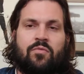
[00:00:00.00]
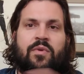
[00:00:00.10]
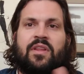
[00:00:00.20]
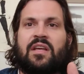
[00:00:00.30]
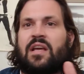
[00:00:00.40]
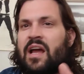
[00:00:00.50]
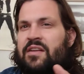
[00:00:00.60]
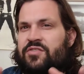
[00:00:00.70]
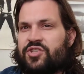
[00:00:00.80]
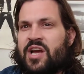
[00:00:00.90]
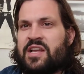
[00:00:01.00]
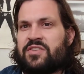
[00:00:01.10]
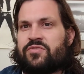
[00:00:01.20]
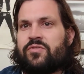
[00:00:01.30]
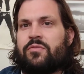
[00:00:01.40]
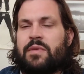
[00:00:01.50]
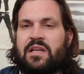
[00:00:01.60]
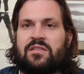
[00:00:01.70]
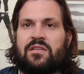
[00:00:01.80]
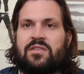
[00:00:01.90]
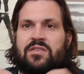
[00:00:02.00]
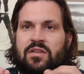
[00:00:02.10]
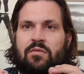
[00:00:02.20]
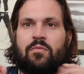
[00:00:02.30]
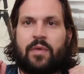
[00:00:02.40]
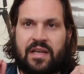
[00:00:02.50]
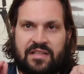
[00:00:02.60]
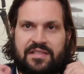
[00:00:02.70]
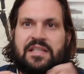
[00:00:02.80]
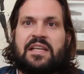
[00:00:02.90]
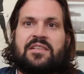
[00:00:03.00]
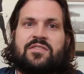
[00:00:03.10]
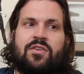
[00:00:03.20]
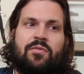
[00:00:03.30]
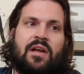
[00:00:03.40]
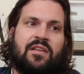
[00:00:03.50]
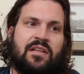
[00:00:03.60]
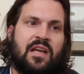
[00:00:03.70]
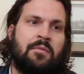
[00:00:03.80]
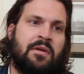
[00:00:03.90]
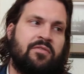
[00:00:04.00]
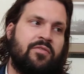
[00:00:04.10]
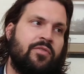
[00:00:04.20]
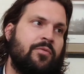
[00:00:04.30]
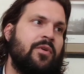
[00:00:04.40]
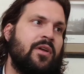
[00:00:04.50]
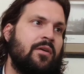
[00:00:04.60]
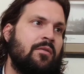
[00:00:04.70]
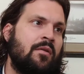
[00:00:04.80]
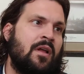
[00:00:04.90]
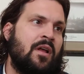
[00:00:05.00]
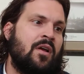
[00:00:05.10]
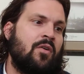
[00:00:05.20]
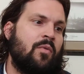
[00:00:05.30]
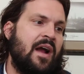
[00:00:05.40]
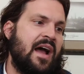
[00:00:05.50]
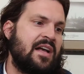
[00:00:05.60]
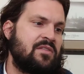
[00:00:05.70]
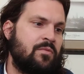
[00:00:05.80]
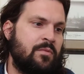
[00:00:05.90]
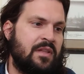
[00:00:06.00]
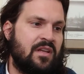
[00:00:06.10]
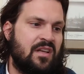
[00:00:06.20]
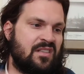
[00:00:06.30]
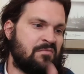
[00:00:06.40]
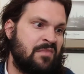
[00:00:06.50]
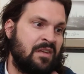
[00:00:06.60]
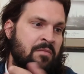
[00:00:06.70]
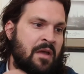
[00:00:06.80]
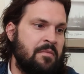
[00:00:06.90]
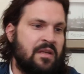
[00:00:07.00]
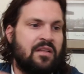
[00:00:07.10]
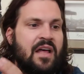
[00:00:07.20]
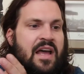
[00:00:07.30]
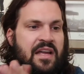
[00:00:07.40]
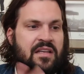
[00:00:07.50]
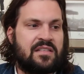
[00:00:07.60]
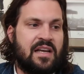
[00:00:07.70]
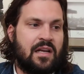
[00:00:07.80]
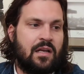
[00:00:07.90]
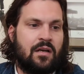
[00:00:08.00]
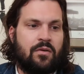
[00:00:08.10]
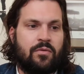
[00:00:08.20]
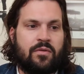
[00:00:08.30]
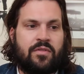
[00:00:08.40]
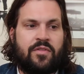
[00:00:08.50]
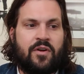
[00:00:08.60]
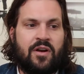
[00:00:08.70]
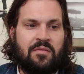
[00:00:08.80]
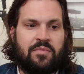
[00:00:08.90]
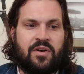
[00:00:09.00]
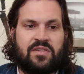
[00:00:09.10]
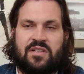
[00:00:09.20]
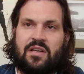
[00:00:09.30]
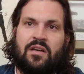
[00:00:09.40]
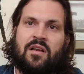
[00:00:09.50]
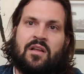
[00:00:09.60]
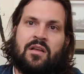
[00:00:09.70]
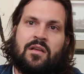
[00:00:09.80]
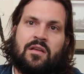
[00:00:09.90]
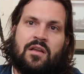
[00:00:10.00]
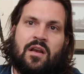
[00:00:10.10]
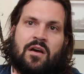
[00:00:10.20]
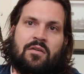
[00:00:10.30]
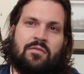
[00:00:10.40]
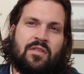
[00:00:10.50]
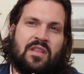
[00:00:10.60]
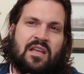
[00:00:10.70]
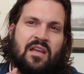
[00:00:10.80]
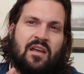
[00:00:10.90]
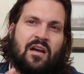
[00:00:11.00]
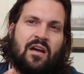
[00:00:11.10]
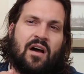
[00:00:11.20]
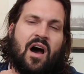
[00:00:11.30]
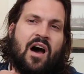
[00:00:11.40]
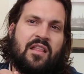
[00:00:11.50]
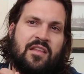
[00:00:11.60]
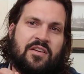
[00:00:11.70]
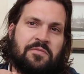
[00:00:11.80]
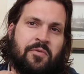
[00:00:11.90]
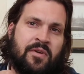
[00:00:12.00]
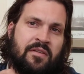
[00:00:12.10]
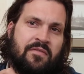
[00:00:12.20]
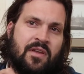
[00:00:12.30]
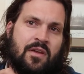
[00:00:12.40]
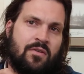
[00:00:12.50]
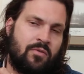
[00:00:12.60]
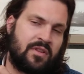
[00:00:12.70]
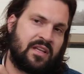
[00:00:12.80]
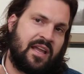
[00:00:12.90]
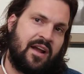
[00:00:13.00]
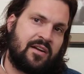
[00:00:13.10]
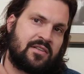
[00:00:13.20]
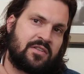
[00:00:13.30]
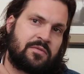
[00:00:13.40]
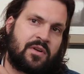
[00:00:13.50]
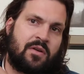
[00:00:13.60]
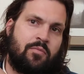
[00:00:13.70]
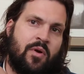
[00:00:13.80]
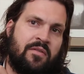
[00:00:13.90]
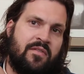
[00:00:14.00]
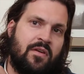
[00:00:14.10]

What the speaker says: really kind of shines through because we can see it's directly coming through you. Whereas when we look at something maybe like second or third person, the author's point of view or the character's point of